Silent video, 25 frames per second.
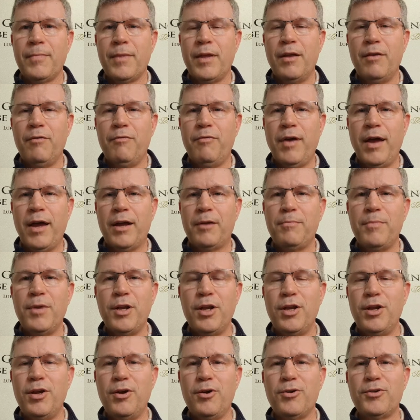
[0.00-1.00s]
In fact,
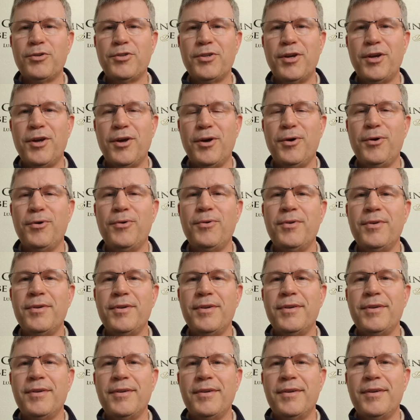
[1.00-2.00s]
many years ago,
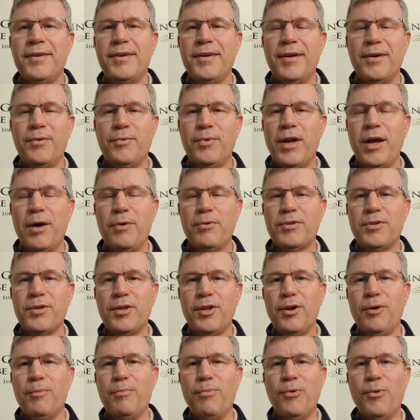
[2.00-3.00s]
when I was a
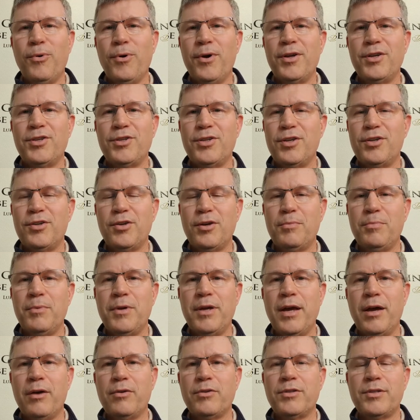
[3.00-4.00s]
little boy, she took
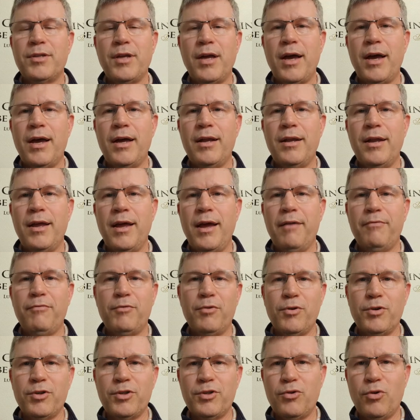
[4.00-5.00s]
me outside
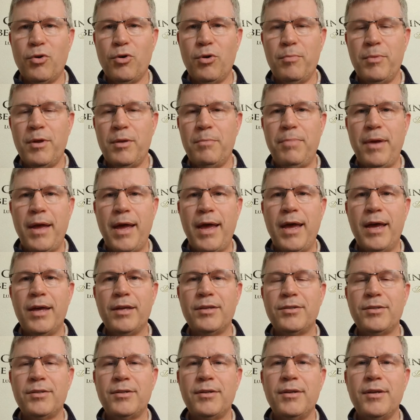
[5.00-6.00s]
after a storm had
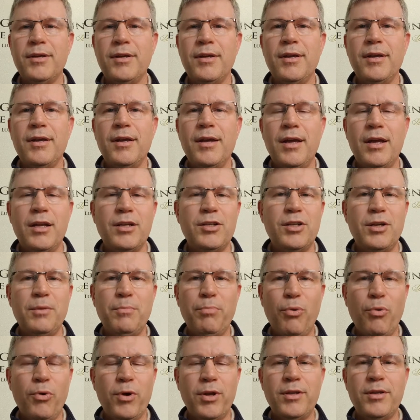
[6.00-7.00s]
passed, and she
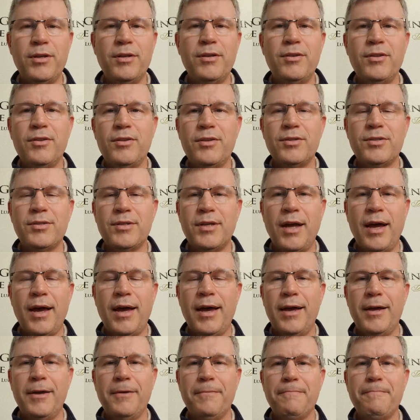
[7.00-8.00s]
pointed to the
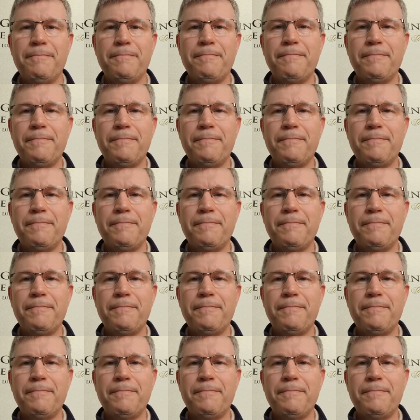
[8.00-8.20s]
sky.